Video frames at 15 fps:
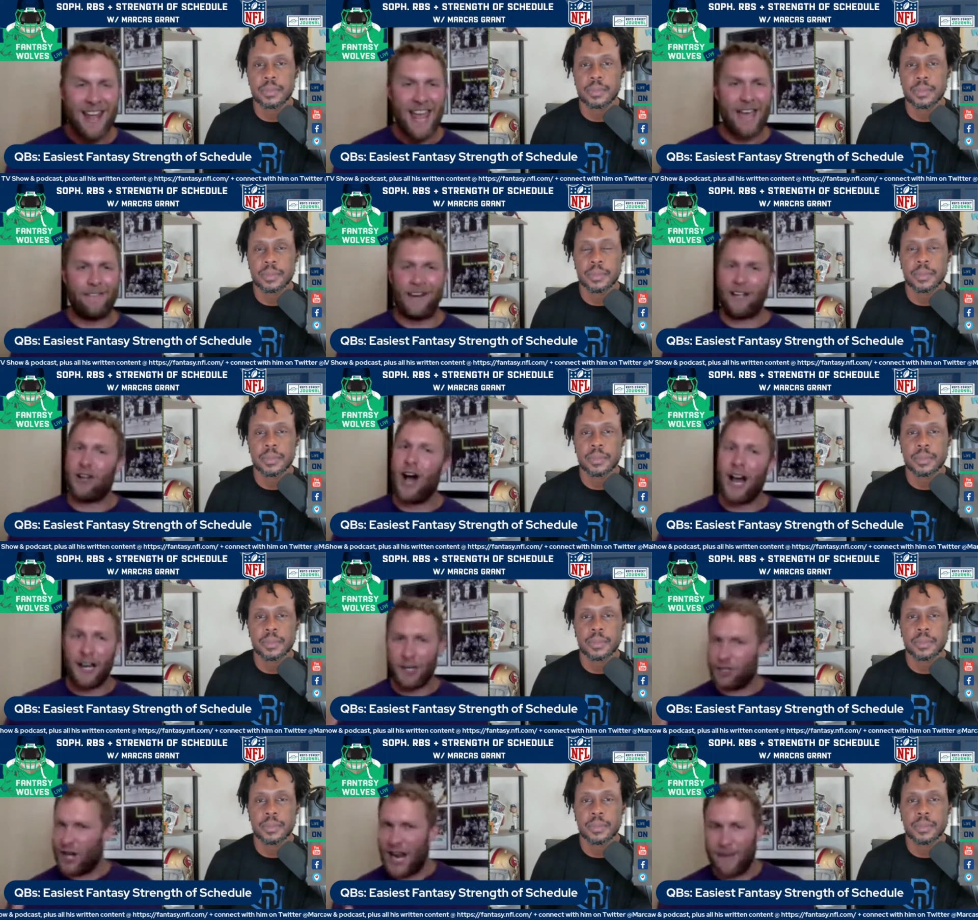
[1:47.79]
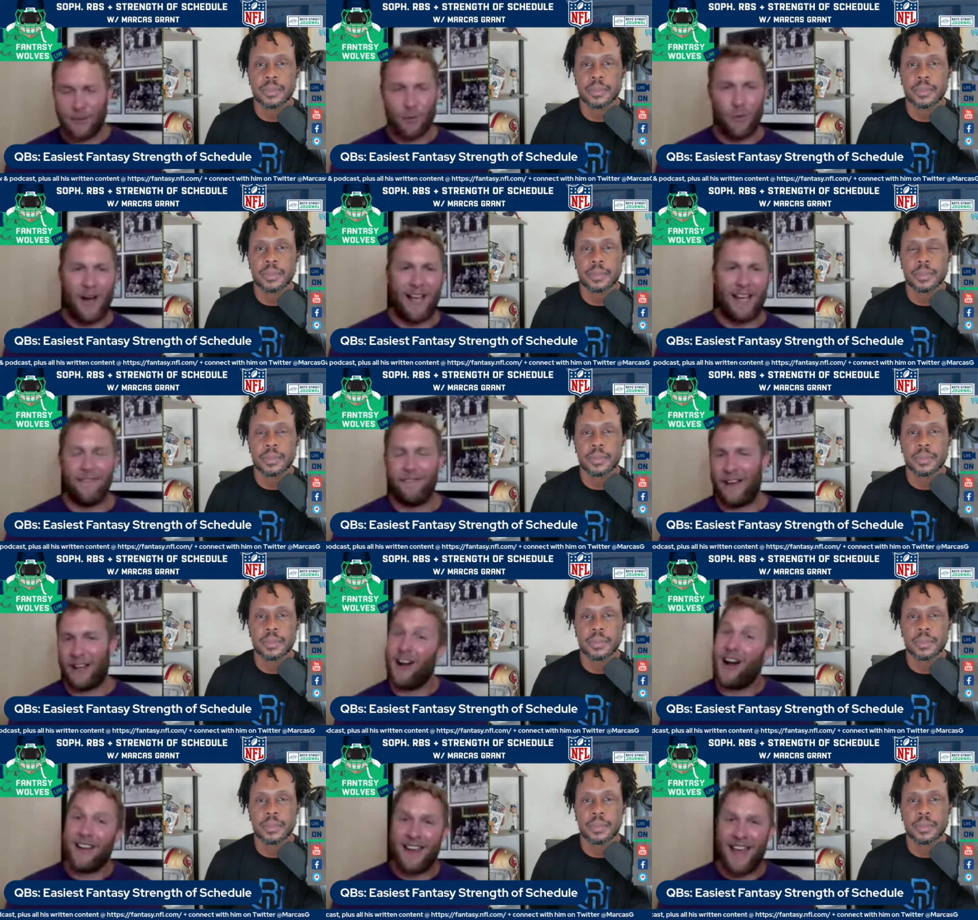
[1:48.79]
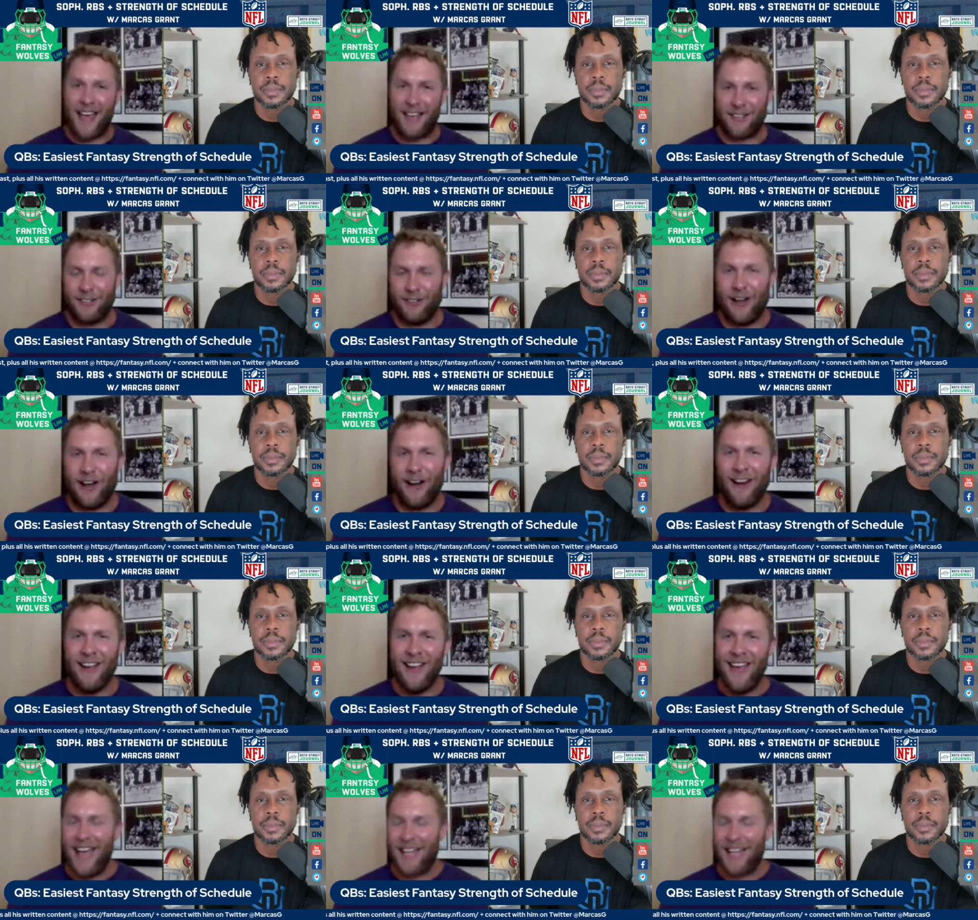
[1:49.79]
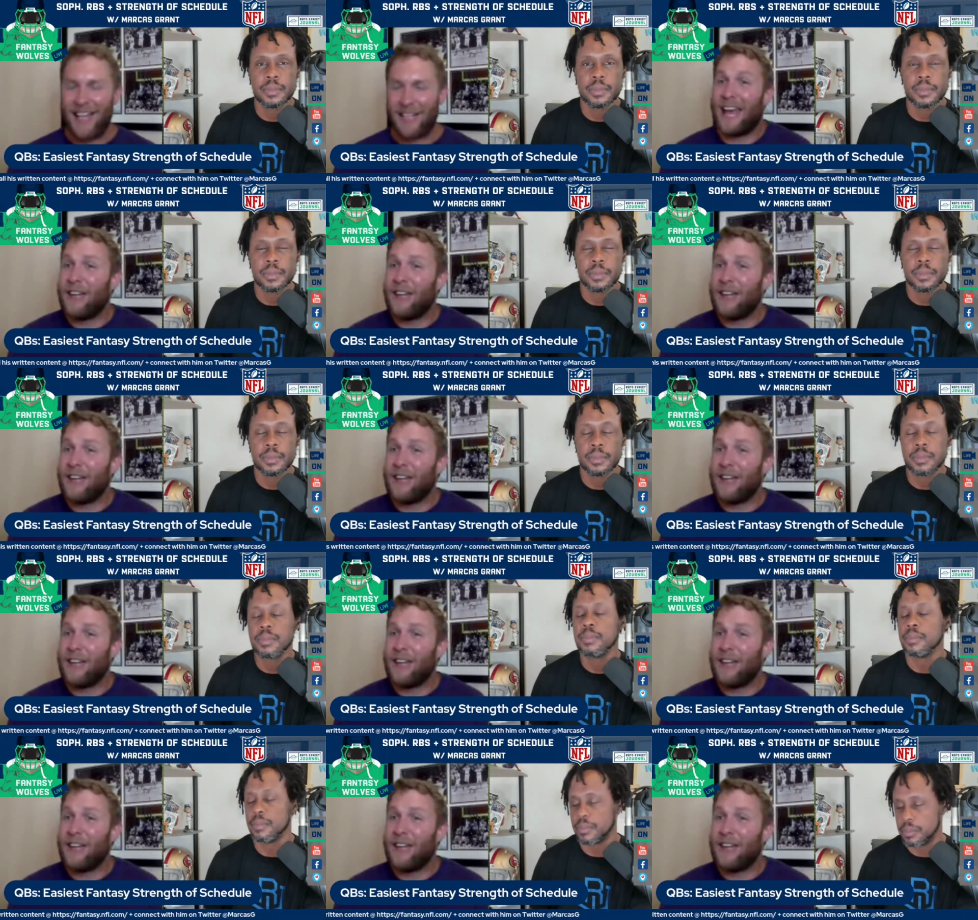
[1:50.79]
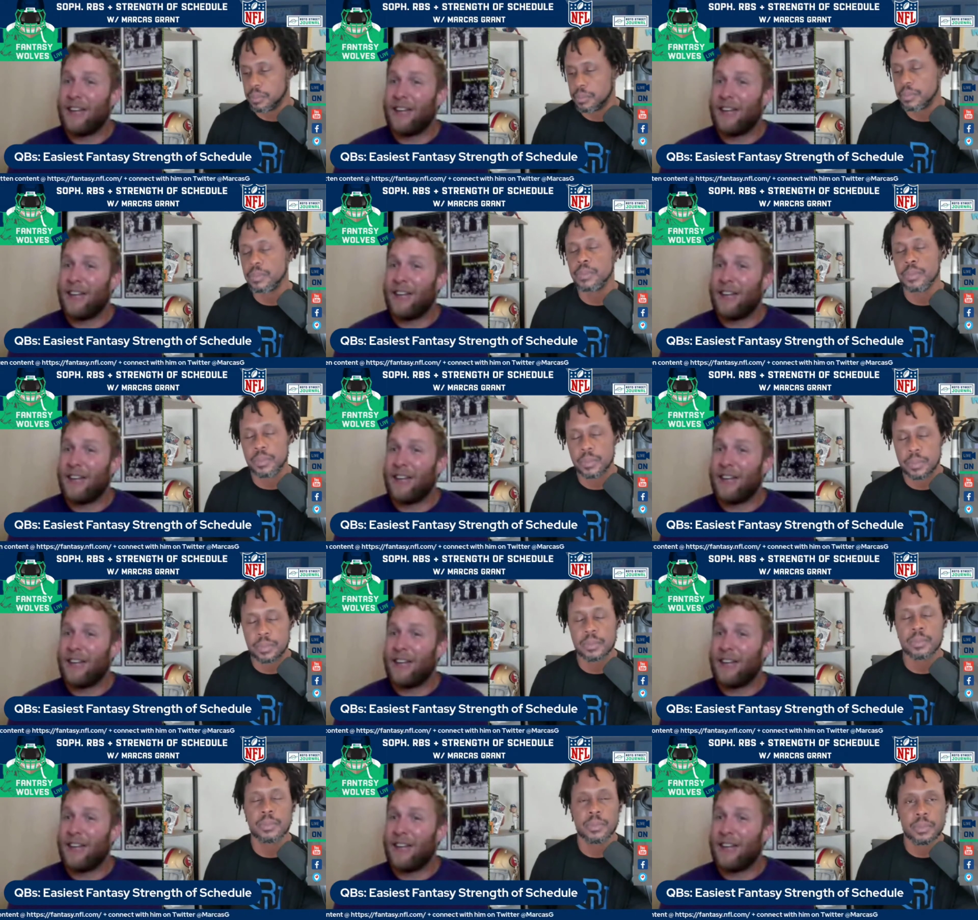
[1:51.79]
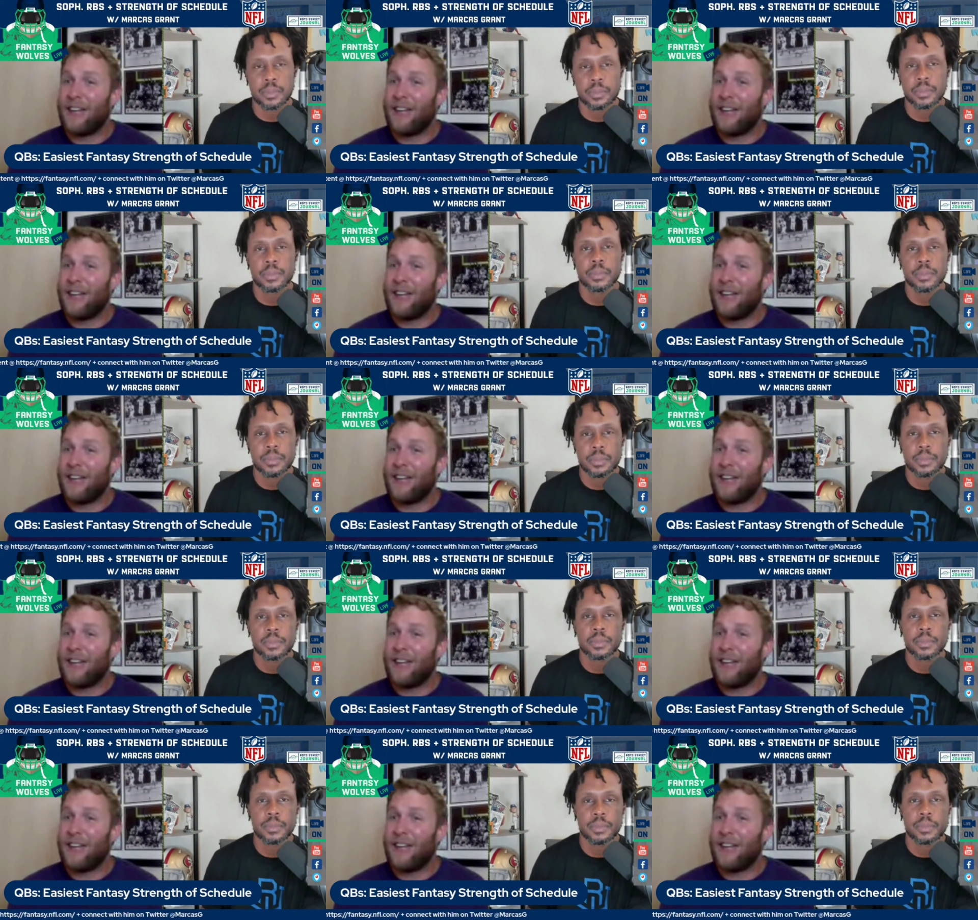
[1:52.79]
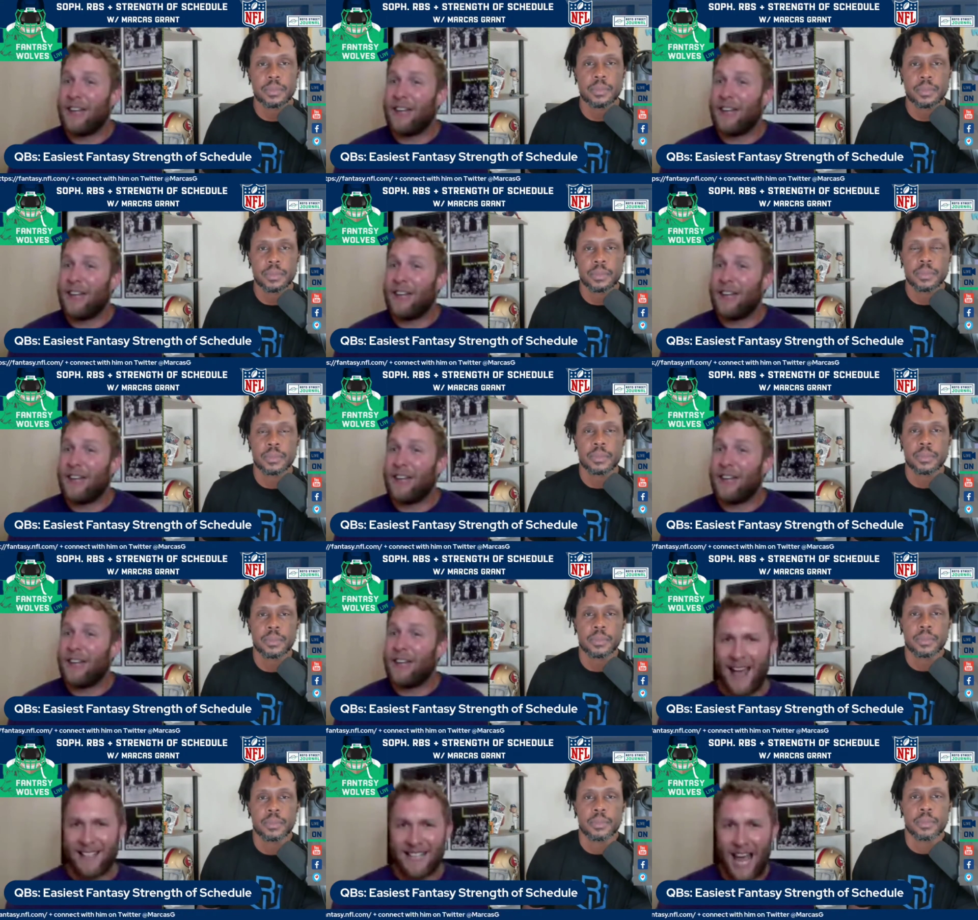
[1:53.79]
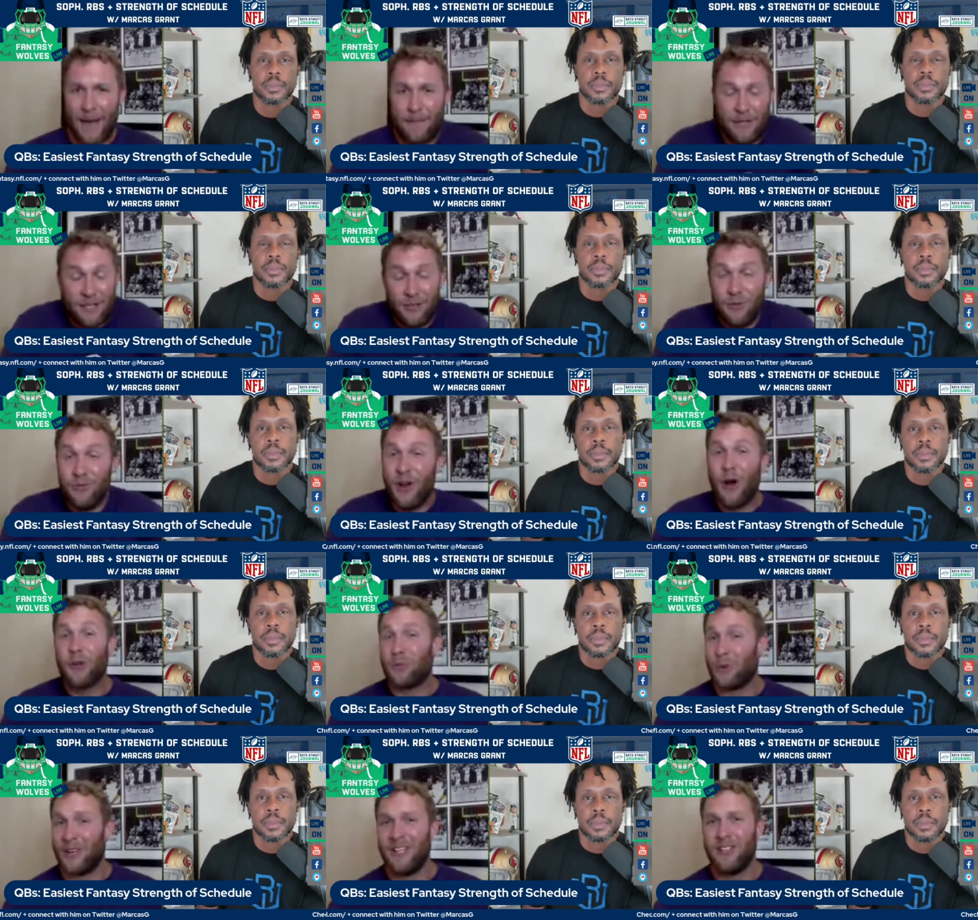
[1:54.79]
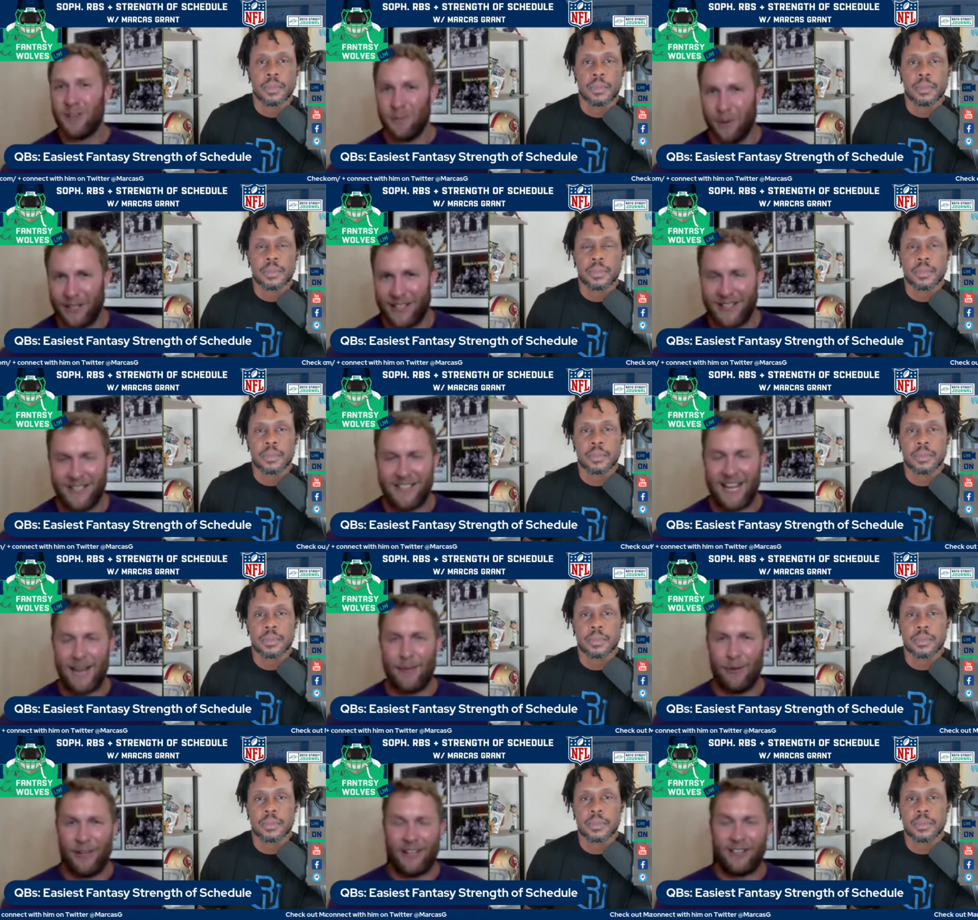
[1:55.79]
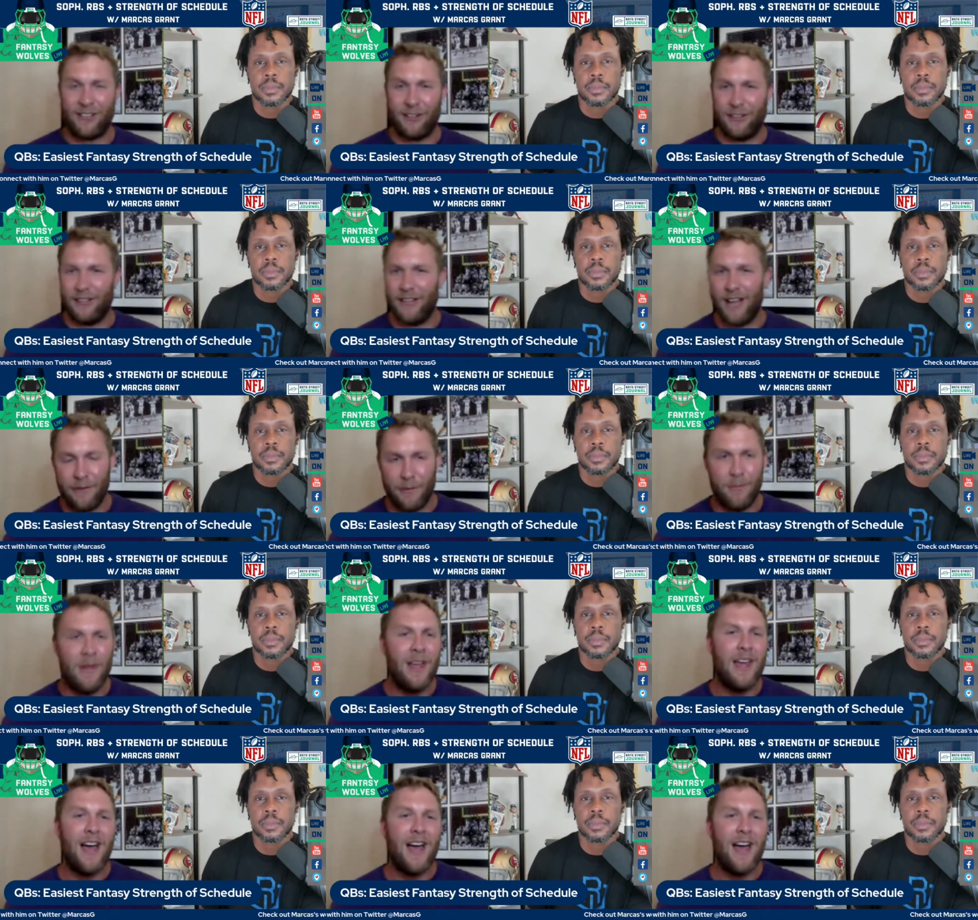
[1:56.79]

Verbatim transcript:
Speaker 1: If I got a James White, if I got an Aguilar as a potential cheap stack, banking on the fact that maybe they will get a little more pass happy because who knows what he could bring to the table. They clearly love him.